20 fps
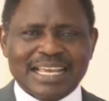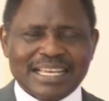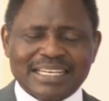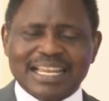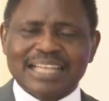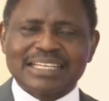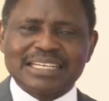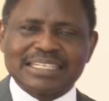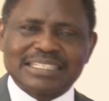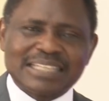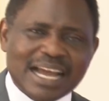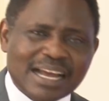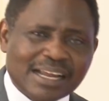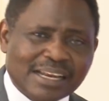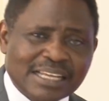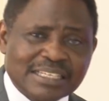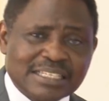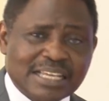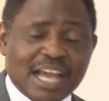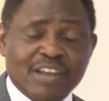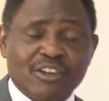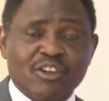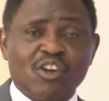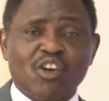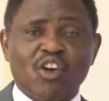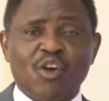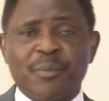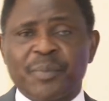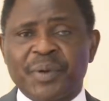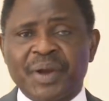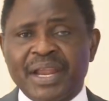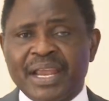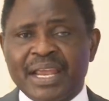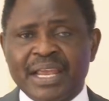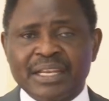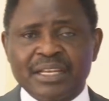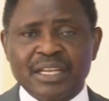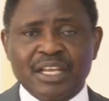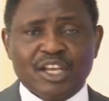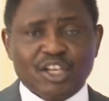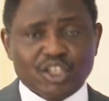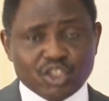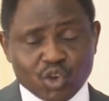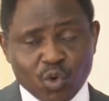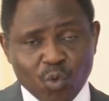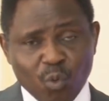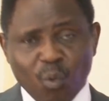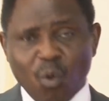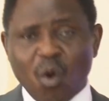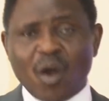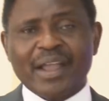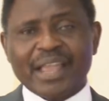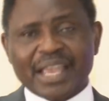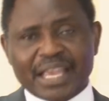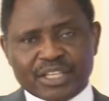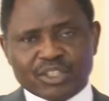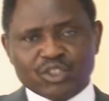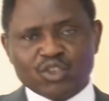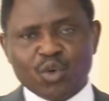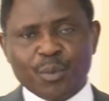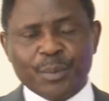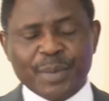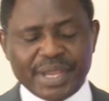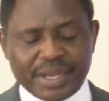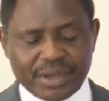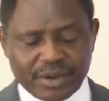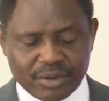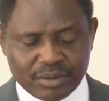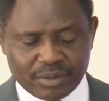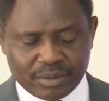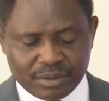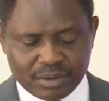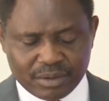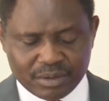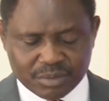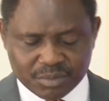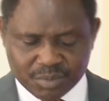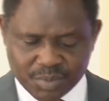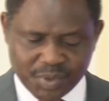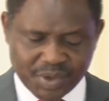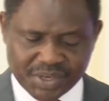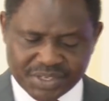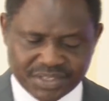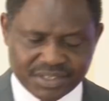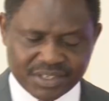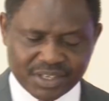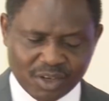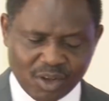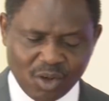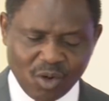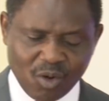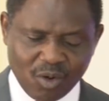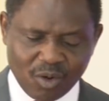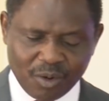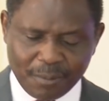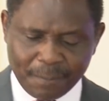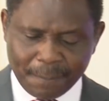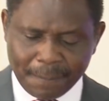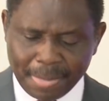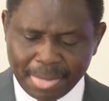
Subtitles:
that the darkness cannot comprehend, you walk in dominion. Praise the Lord.